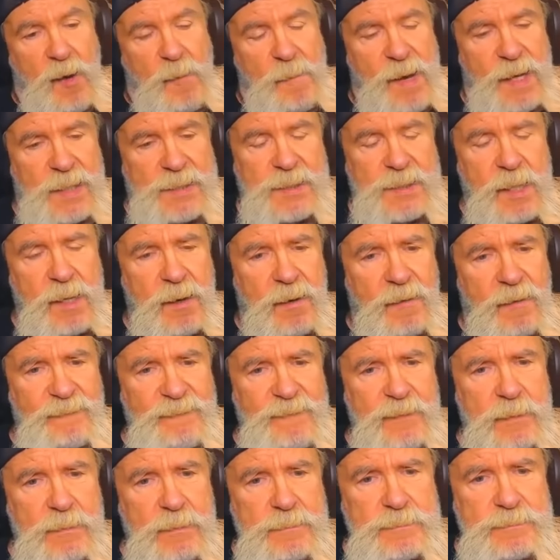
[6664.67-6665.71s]
myself.
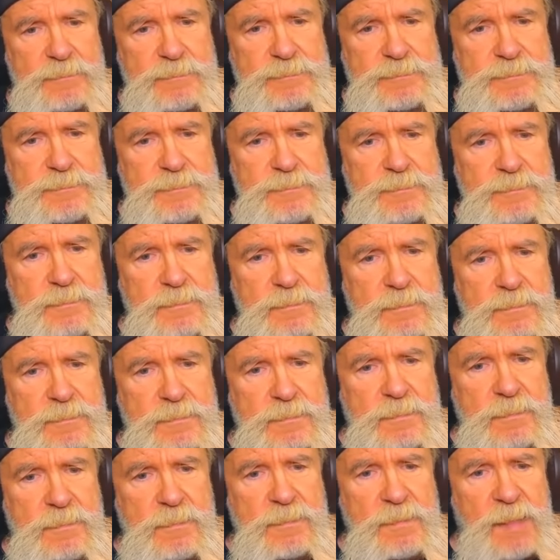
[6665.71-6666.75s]

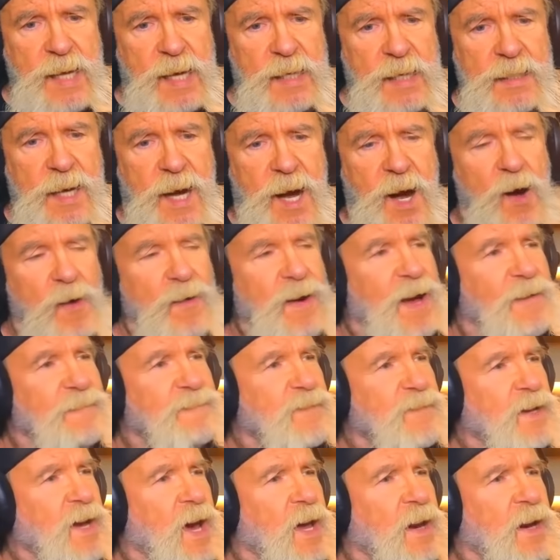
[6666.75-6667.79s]
I called. I
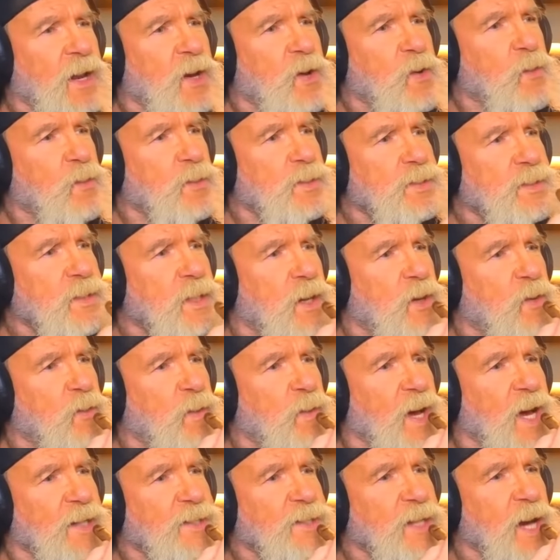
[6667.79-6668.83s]
forgot who was who
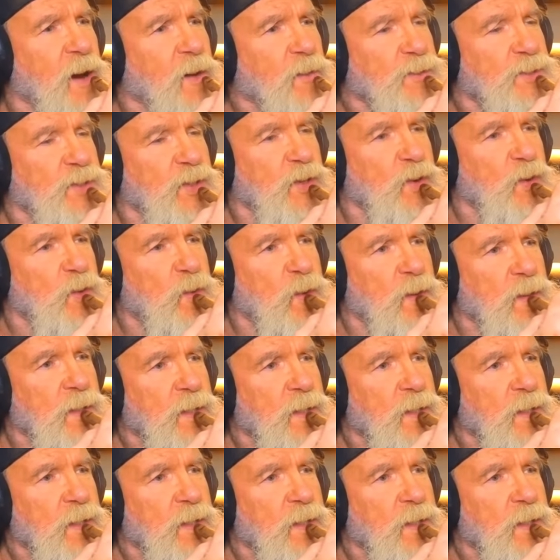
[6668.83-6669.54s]
I talked to,